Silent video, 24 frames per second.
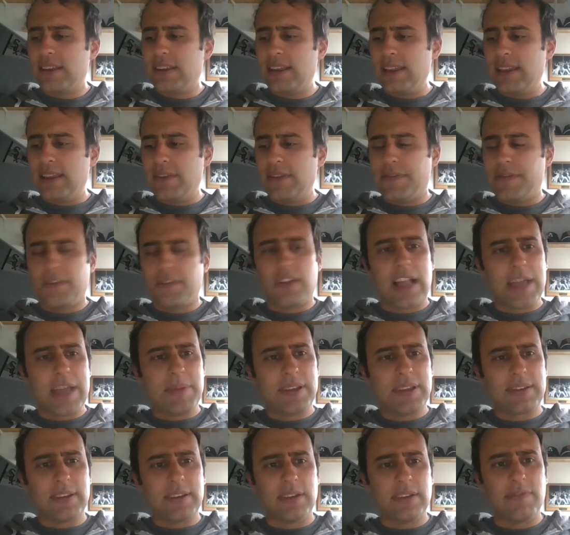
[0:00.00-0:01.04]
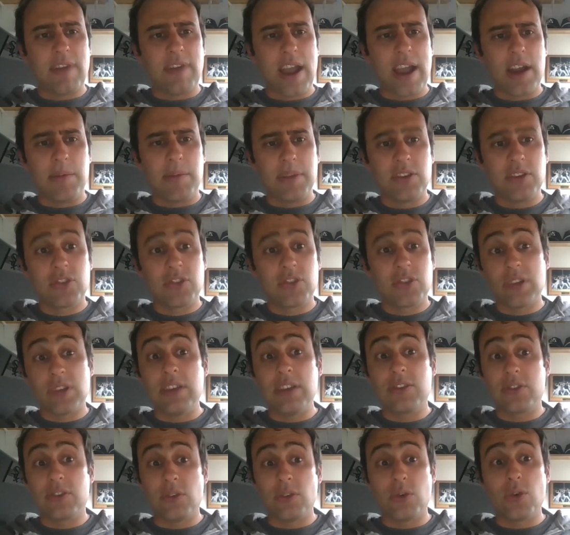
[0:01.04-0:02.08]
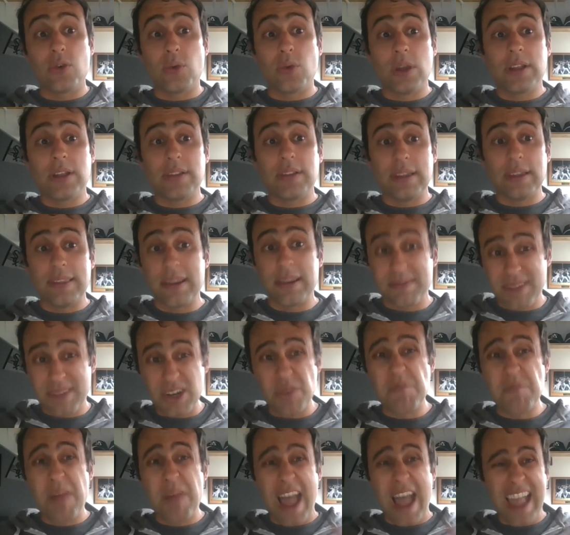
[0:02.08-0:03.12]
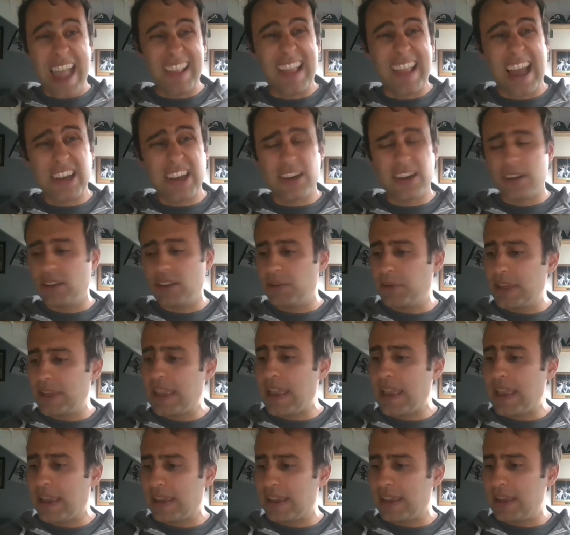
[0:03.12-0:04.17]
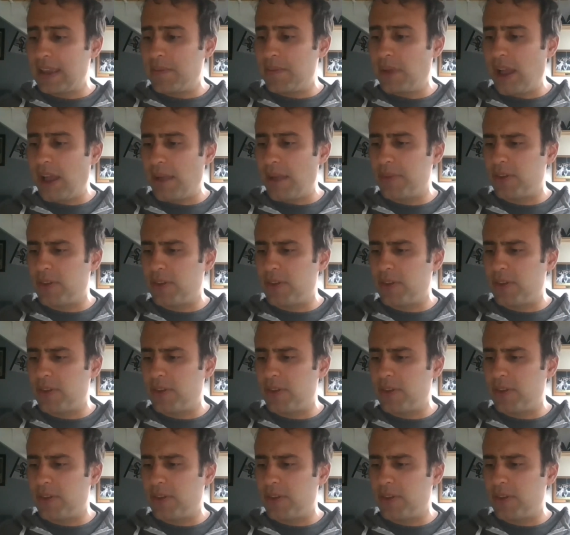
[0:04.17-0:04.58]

if climates and environments change so quickly that, biologically we can't keep up.